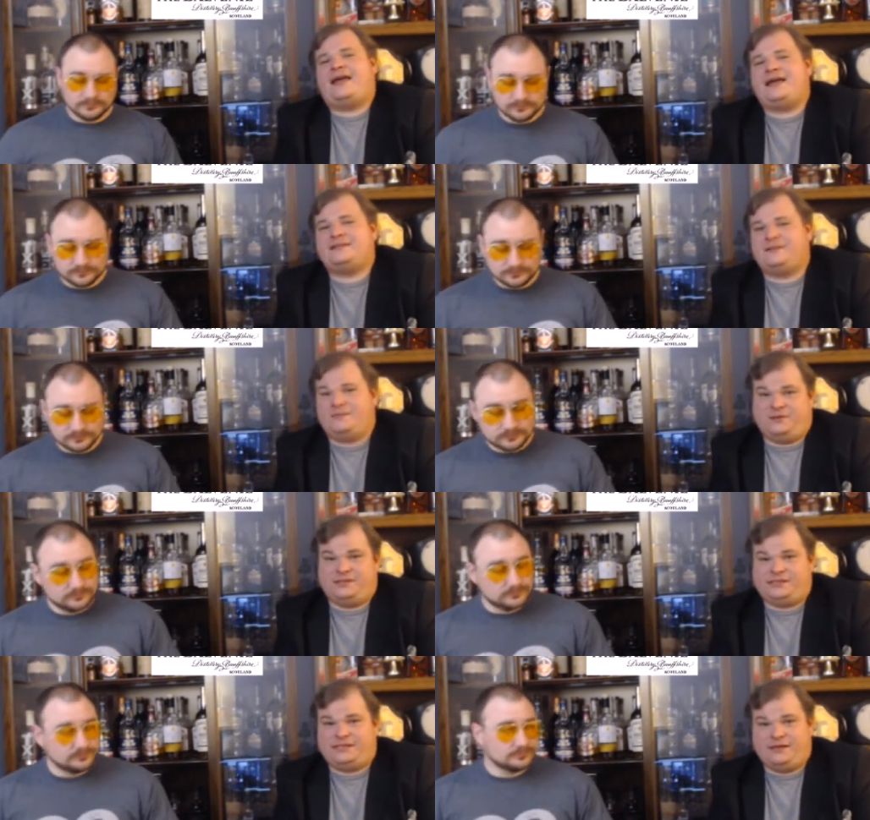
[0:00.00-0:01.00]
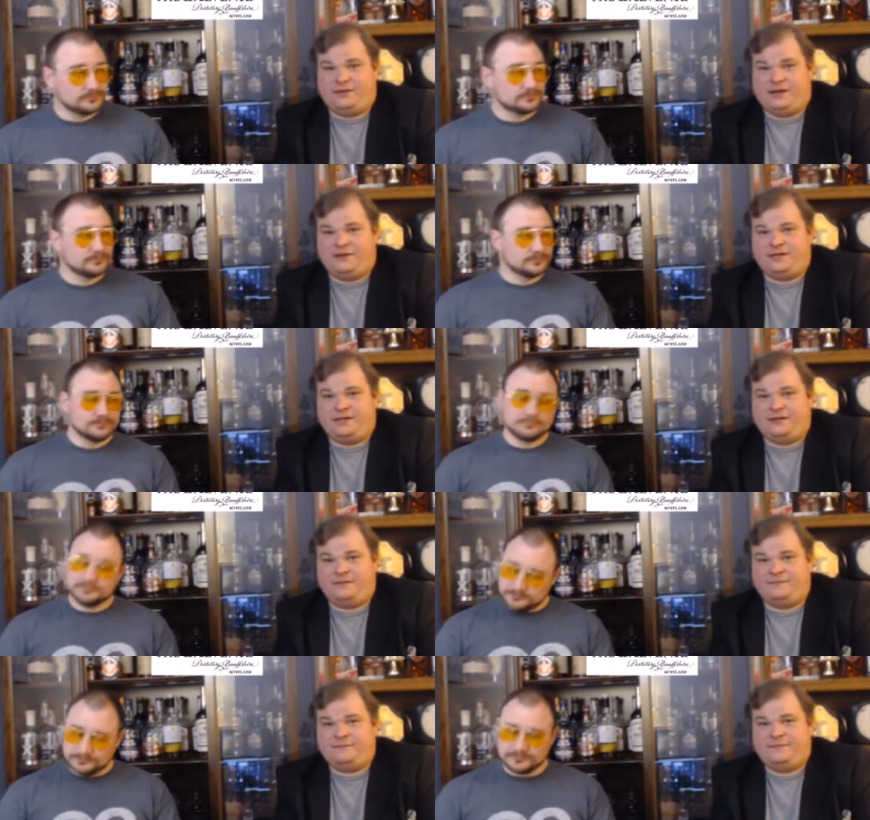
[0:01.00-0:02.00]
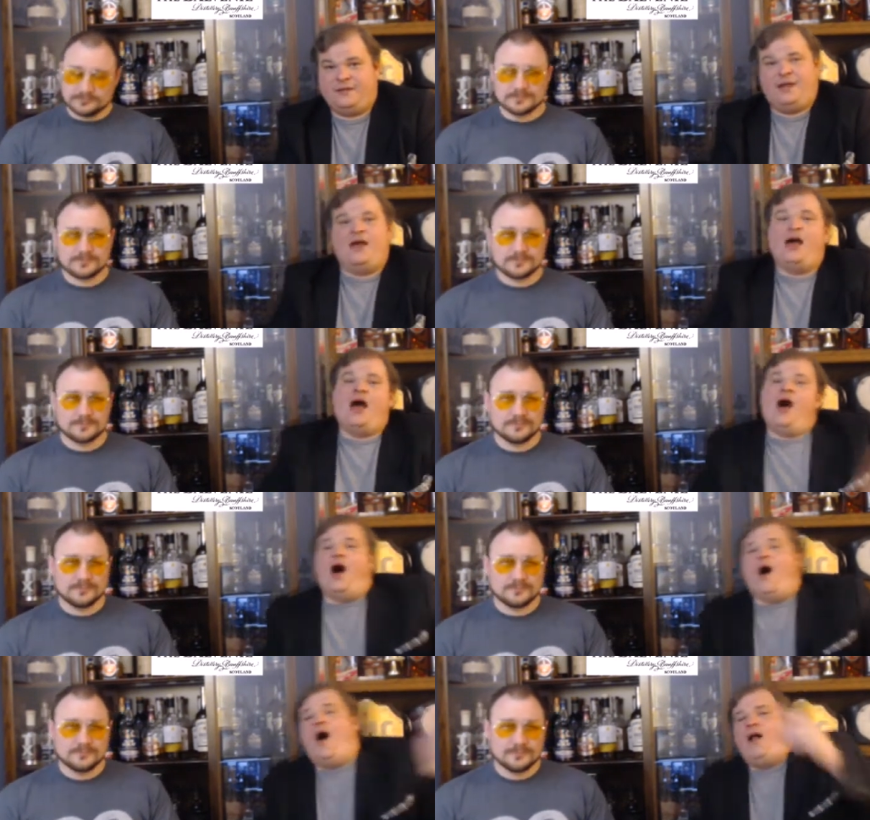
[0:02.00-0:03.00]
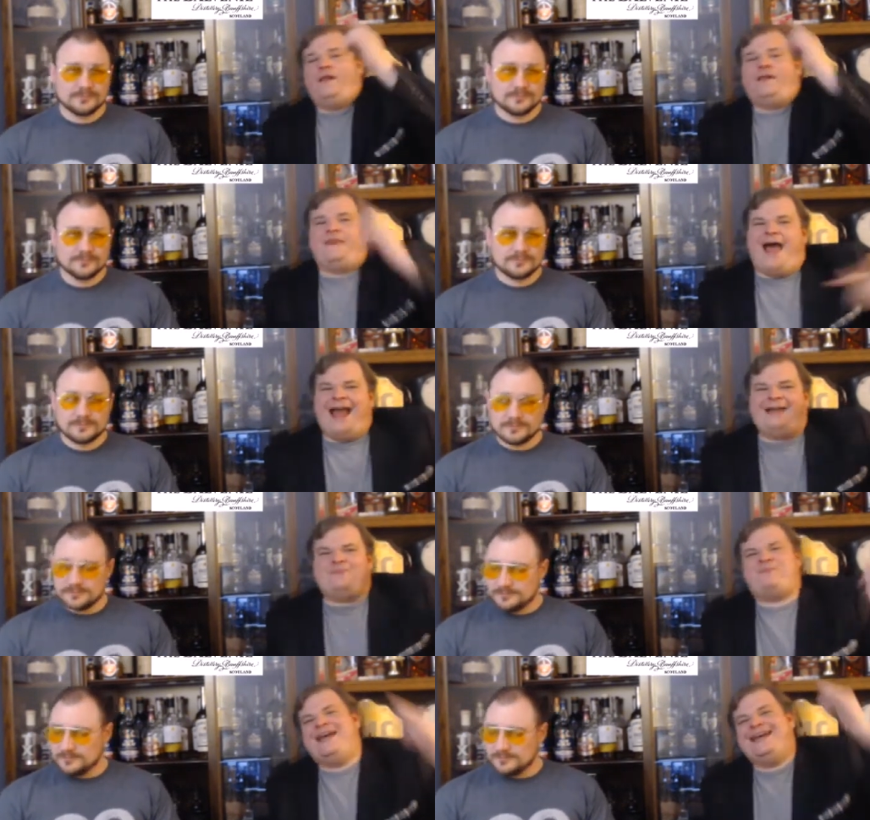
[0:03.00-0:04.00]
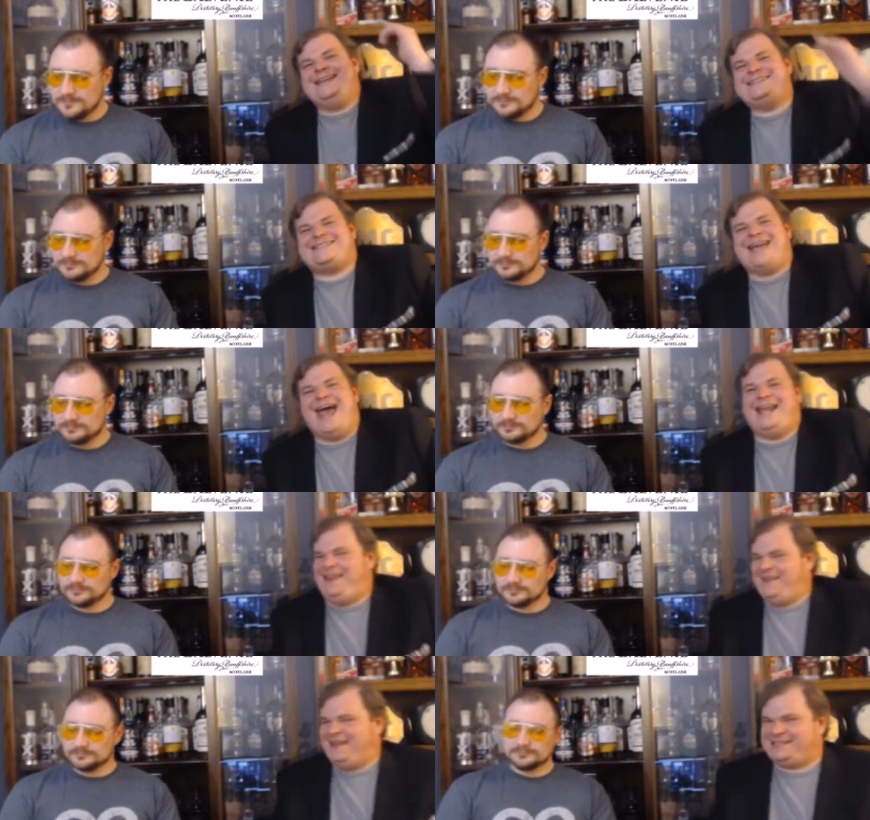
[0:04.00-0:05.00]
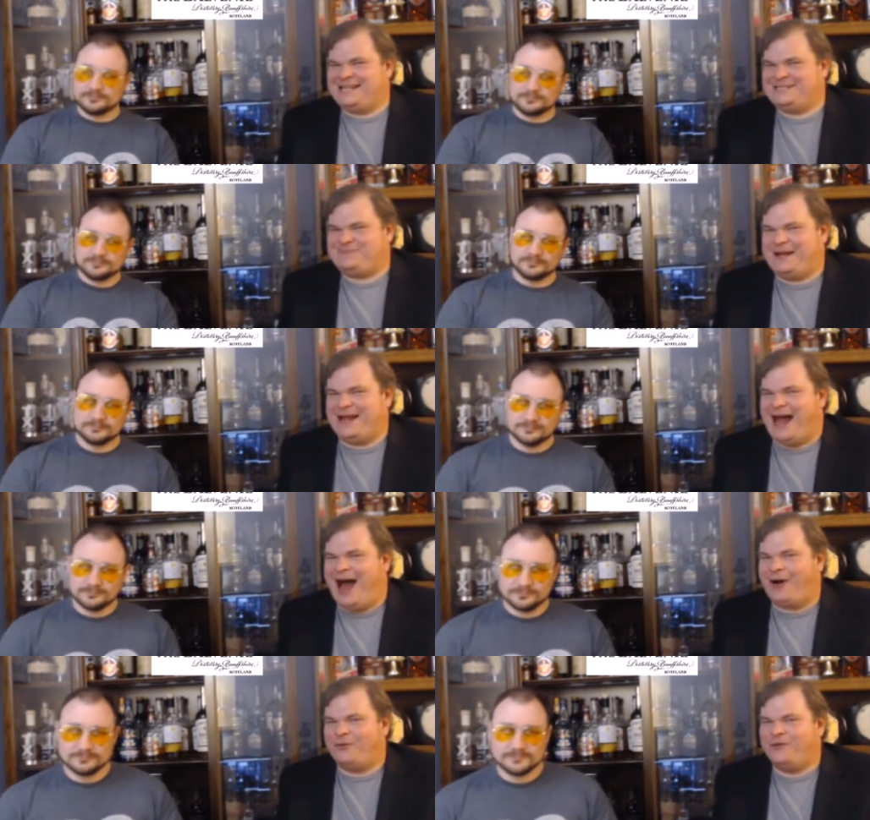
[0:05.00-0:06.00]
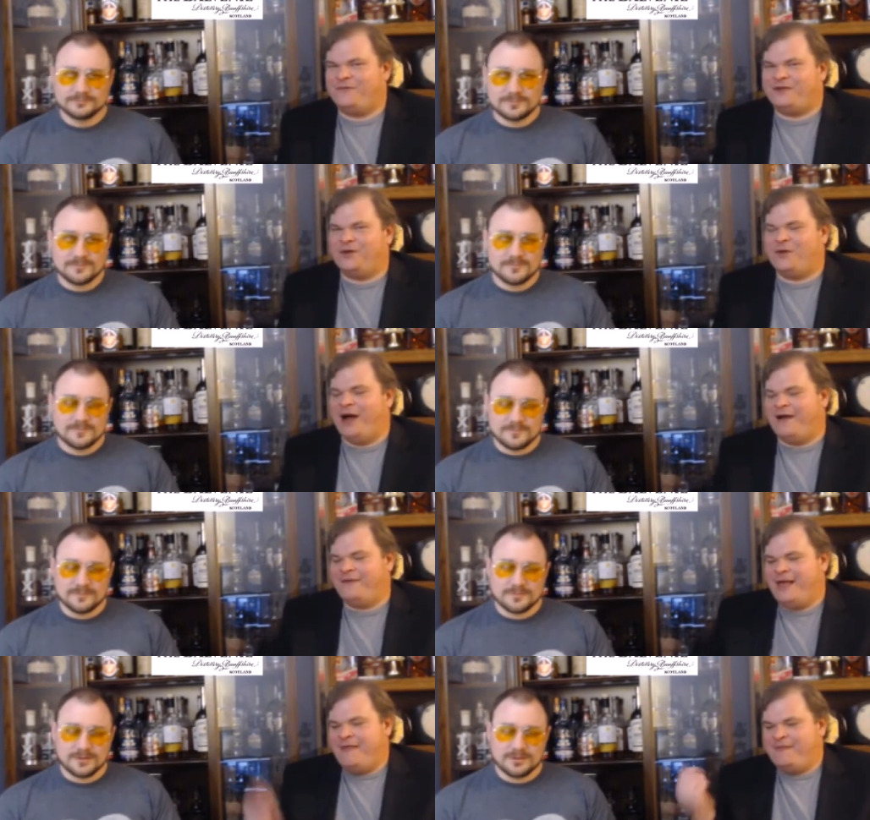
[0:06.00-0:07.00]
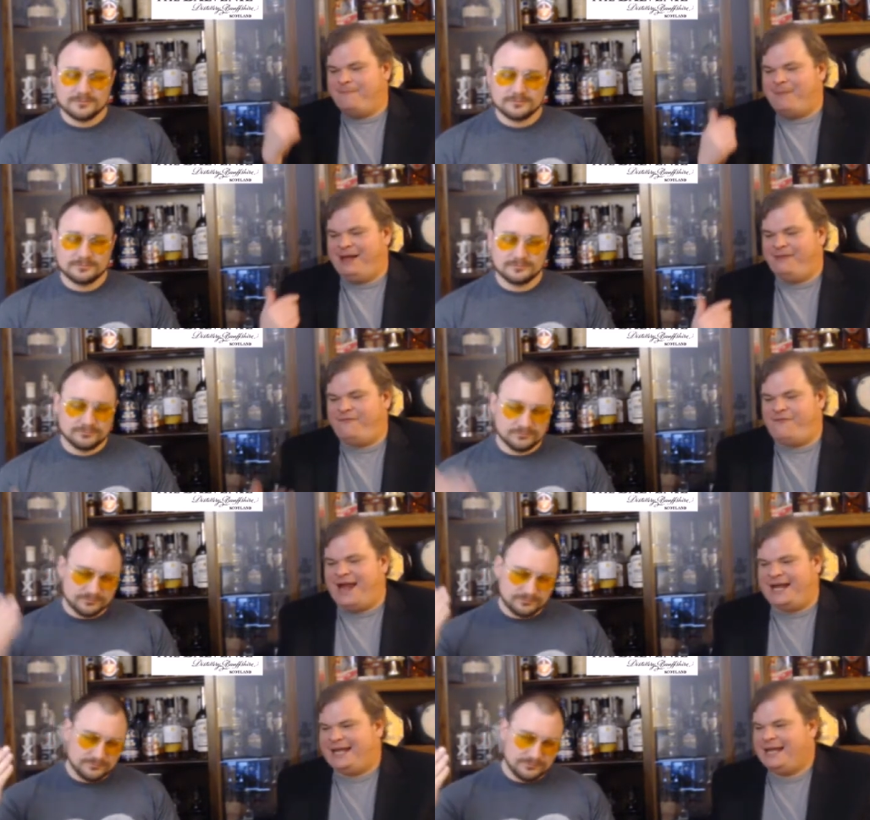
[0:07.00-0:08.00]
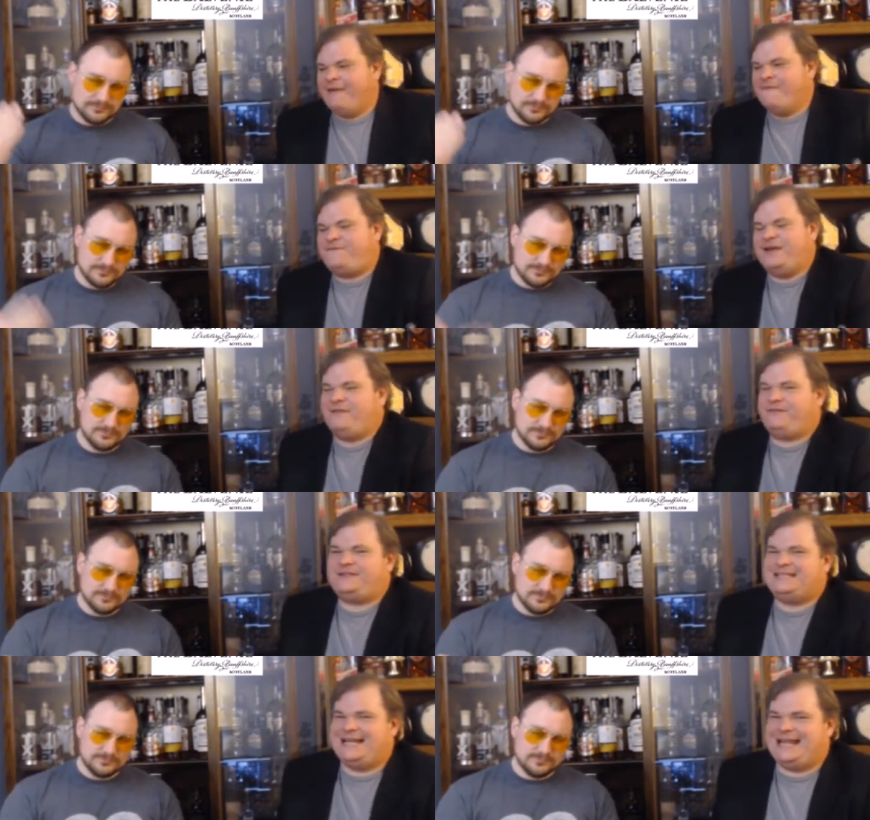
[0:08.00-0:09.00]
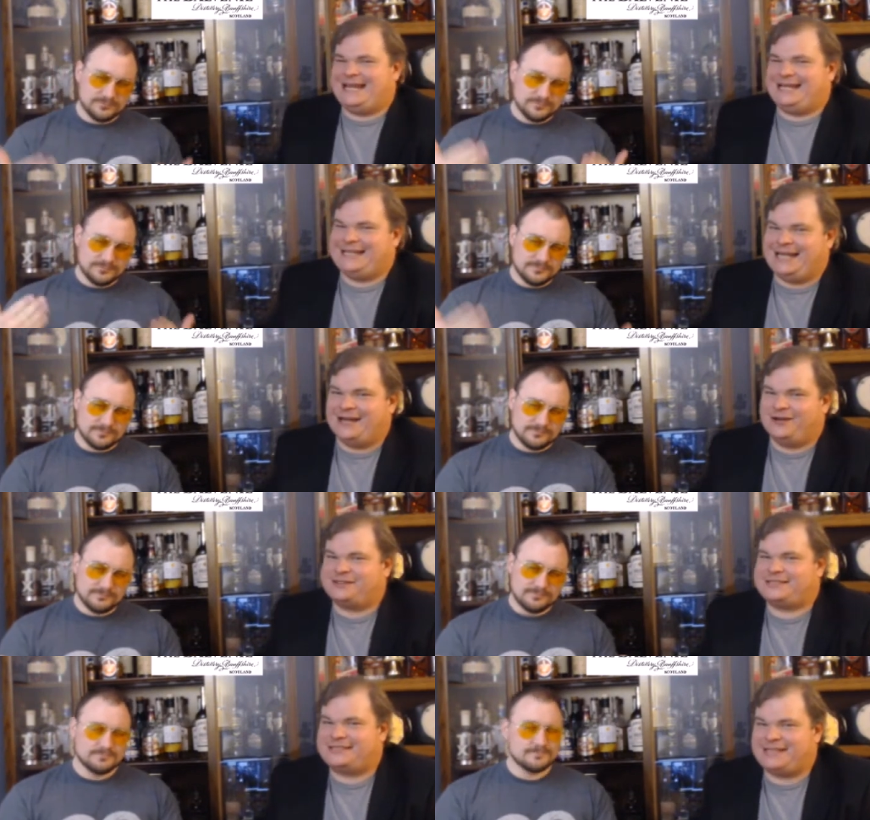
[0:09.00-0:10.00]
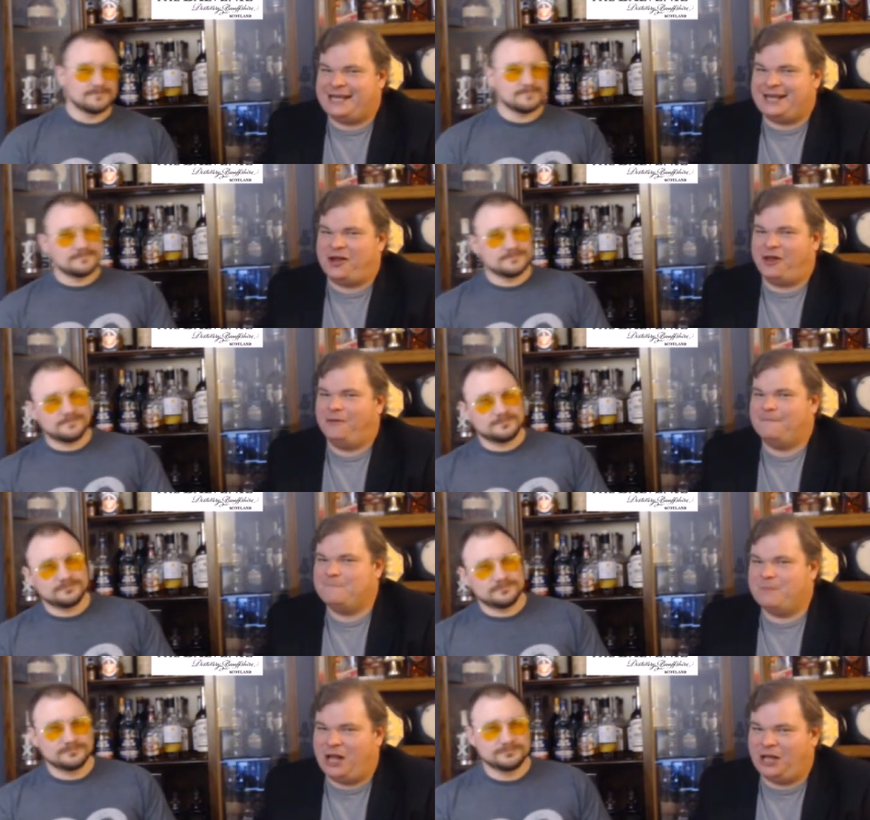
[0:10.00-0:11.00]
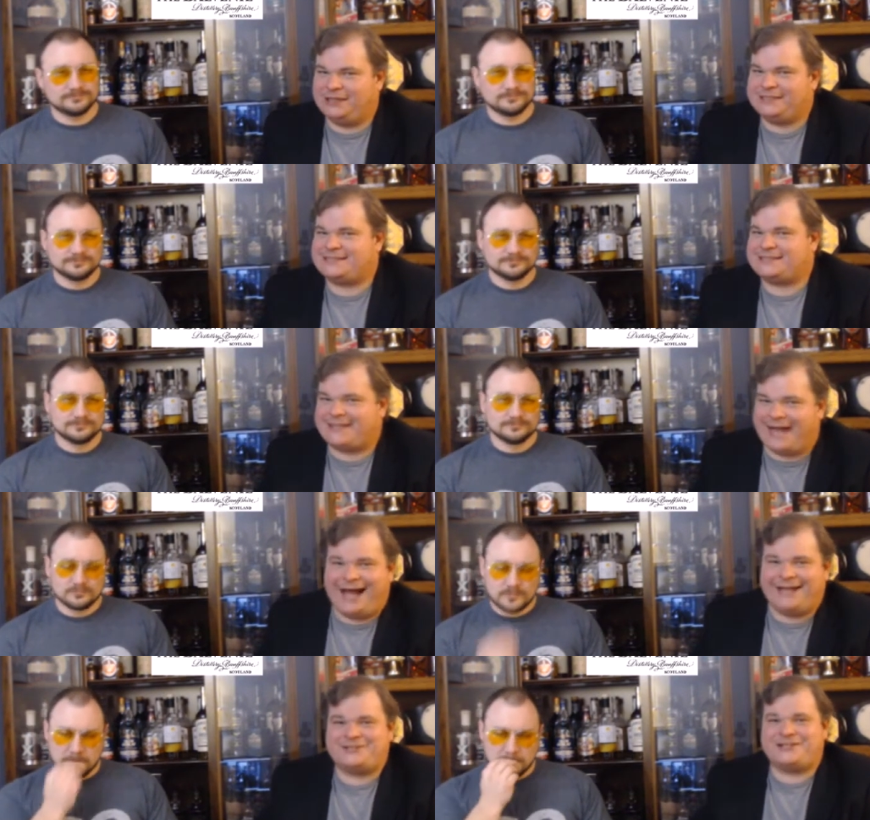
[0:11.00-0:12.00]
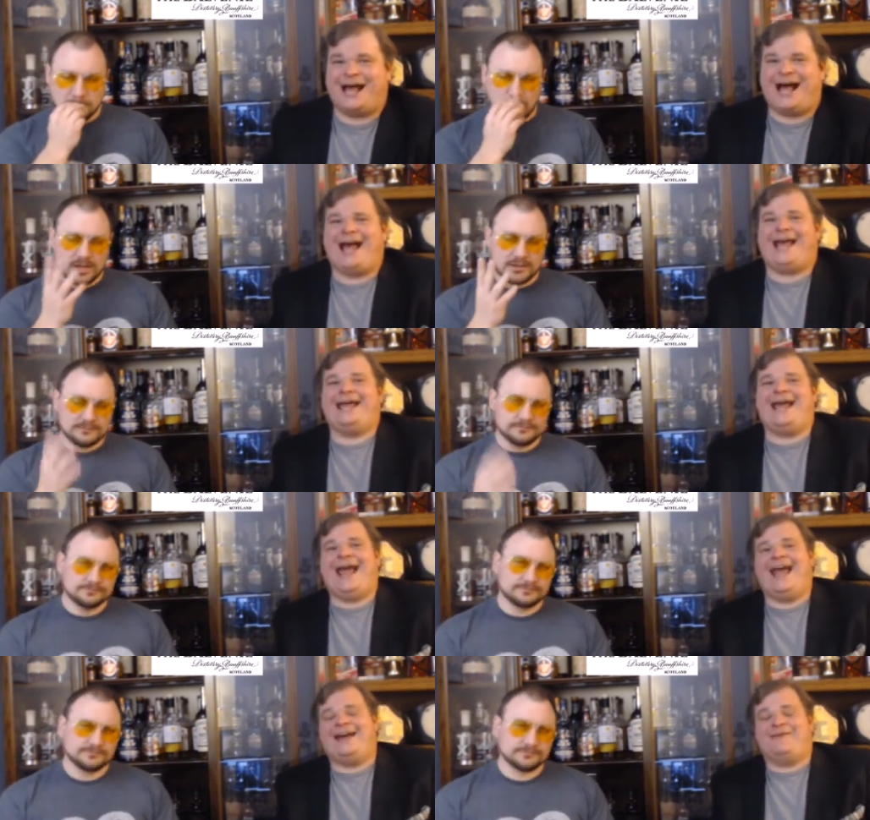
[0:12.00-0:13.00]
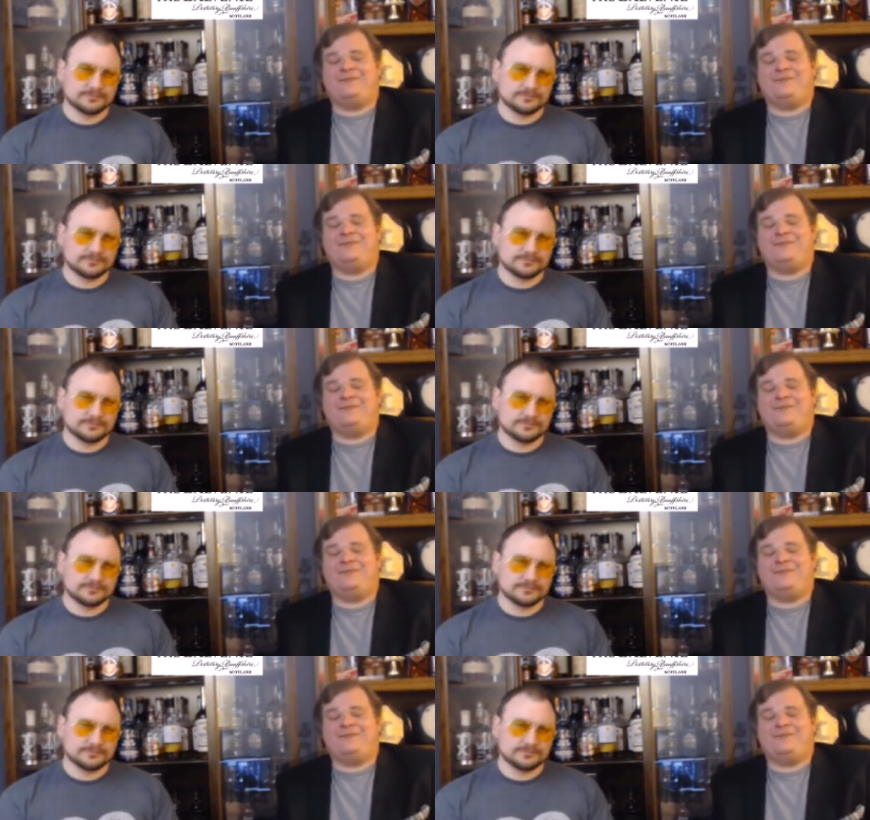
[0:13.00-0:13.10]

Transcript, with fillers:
Speaker 1: as I'm known to say around here. All that being said, this has been our review of the Balvenie 15 year single malt scotch. I am